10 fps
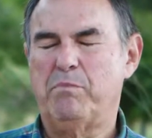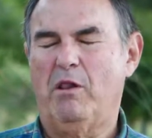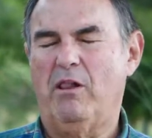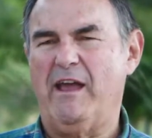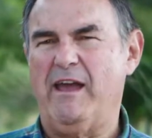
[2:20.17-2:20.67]

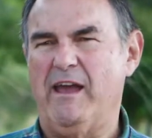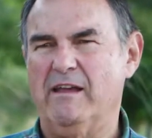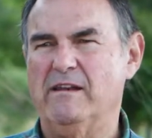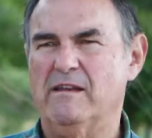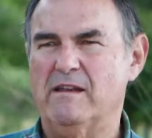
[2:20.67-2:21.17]

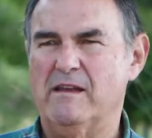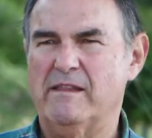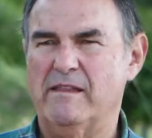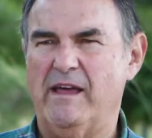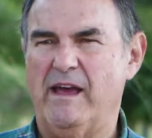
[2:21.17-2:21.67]
plan
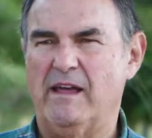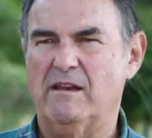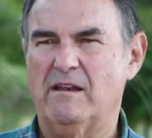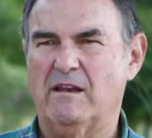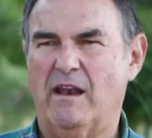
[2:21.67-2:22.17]
that
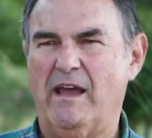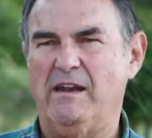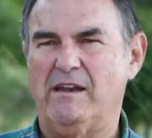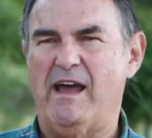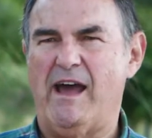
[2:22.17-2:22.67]

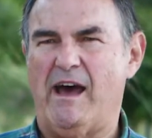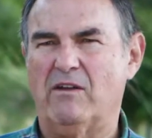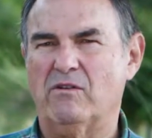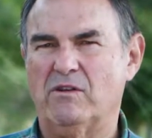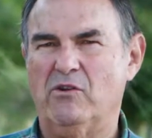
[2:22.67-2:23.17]
laid it out